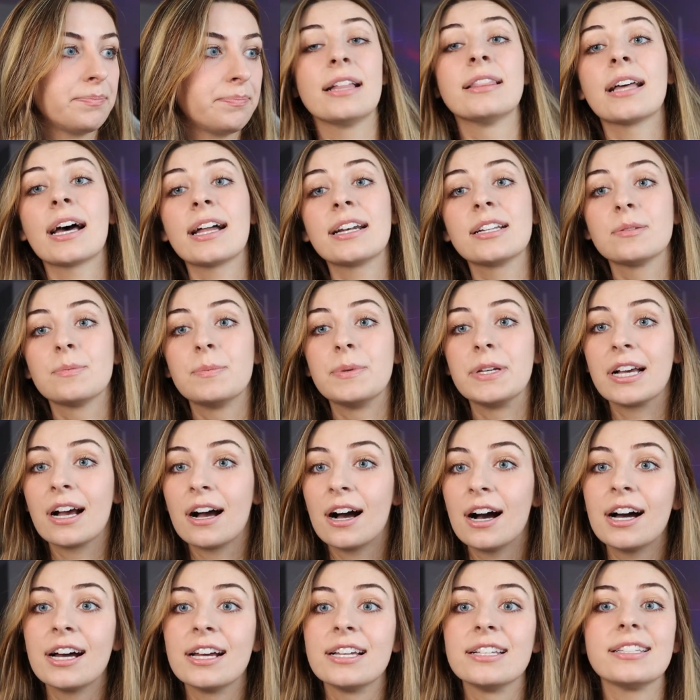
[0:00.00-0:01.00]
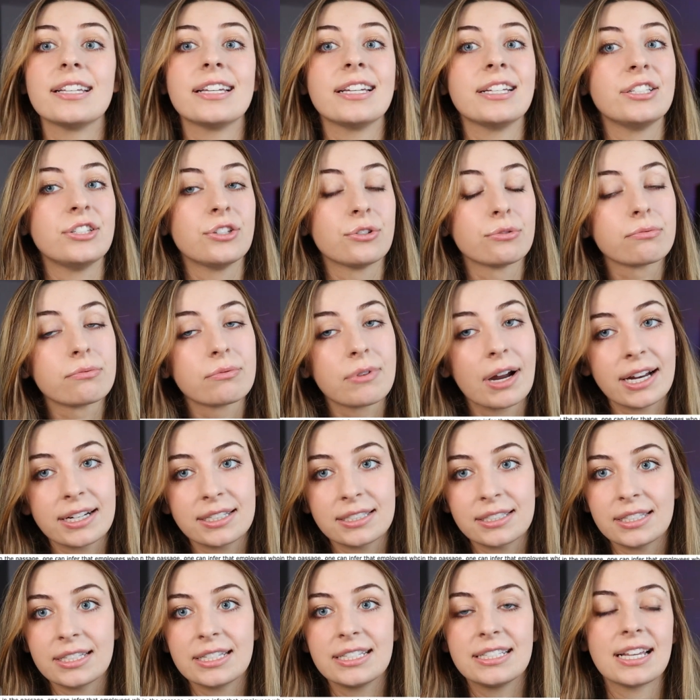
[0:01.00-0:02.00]
And that is because it
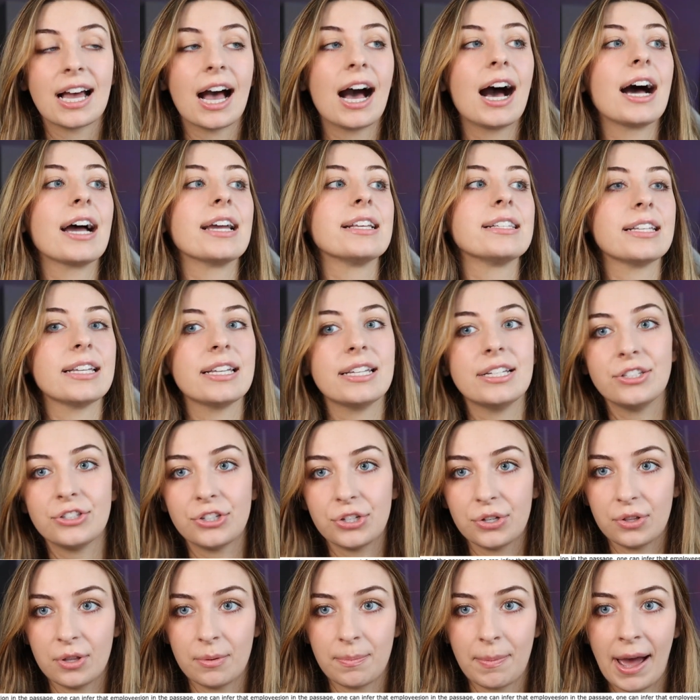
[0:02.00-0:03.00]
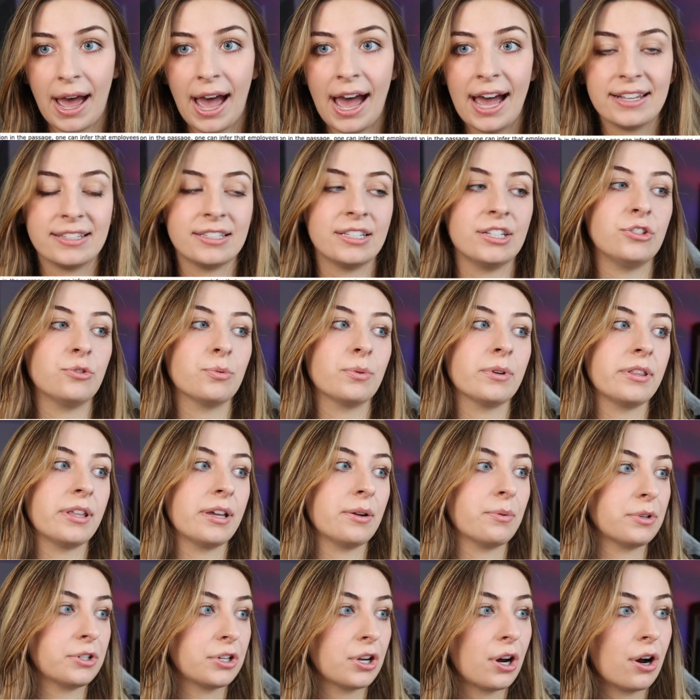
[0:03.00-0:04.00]
directly ties into the passage where
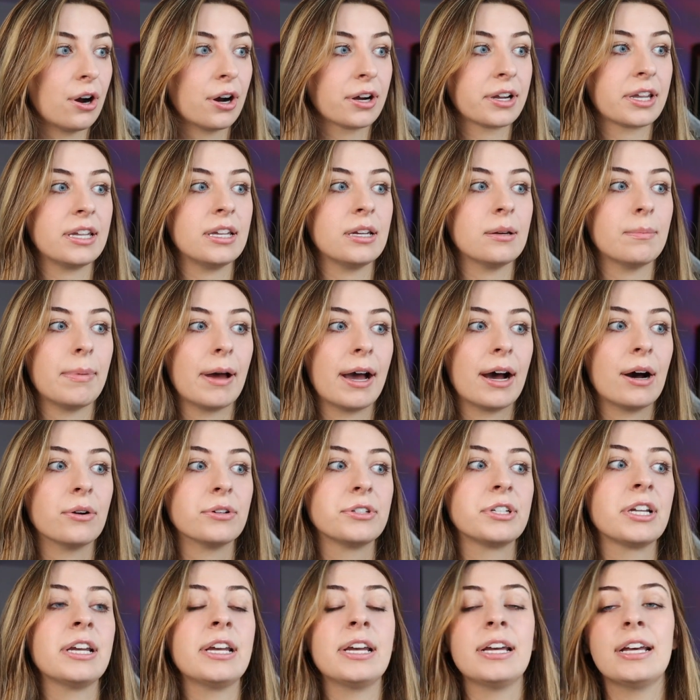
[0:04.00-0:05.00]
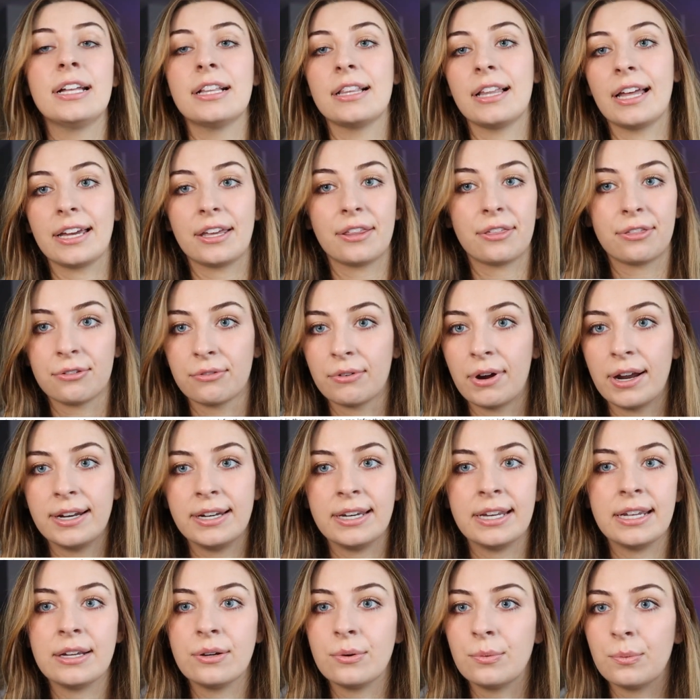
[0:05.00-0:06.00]
they were talking about like
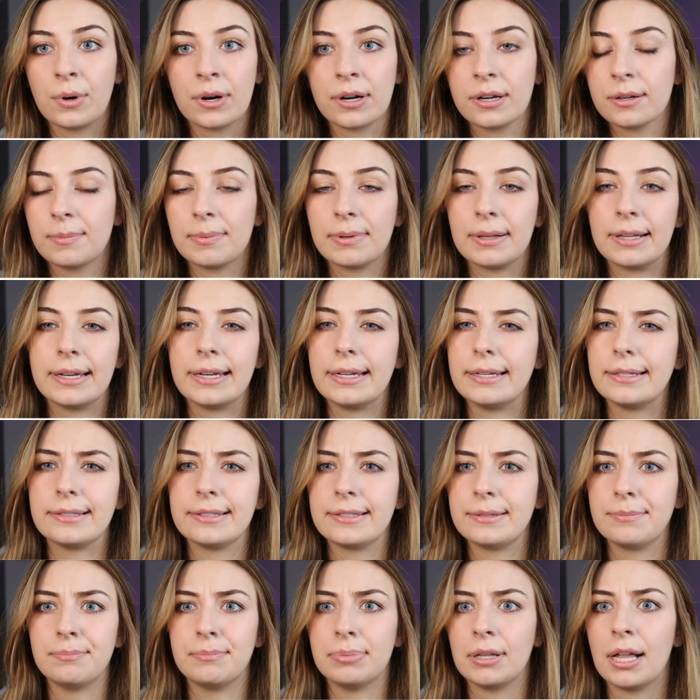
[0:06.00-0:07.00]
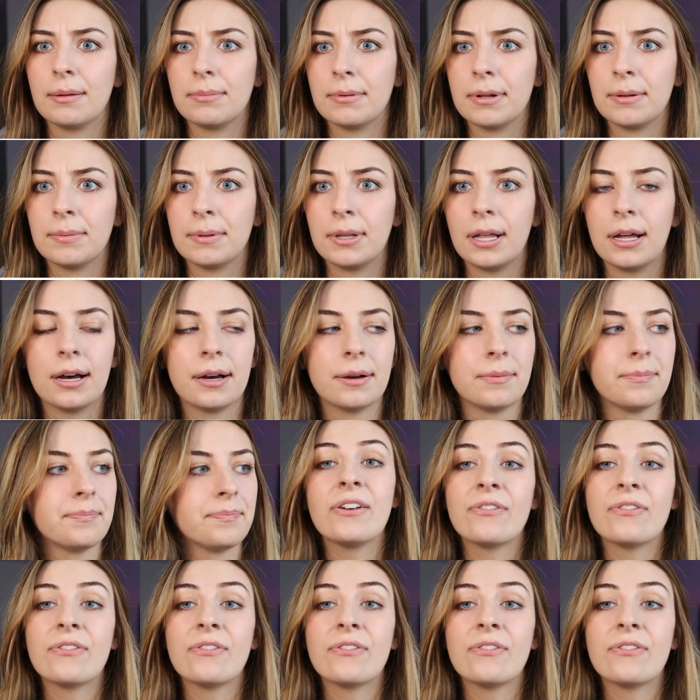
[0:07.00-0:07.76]
threatening workplace, blah, blah, blah.